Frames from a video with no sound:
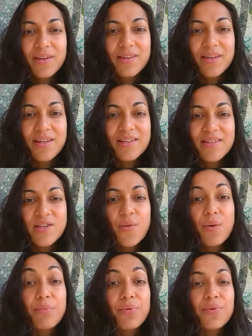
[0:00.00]
that it's so
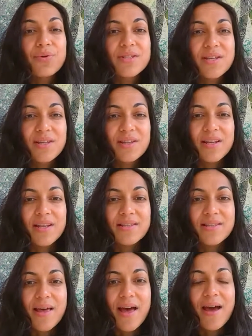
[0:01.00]
important that it's
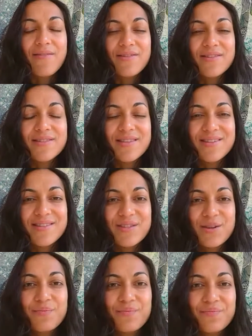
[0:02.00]
there in the
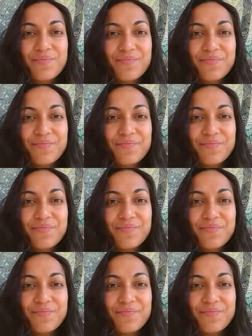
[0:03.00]
system.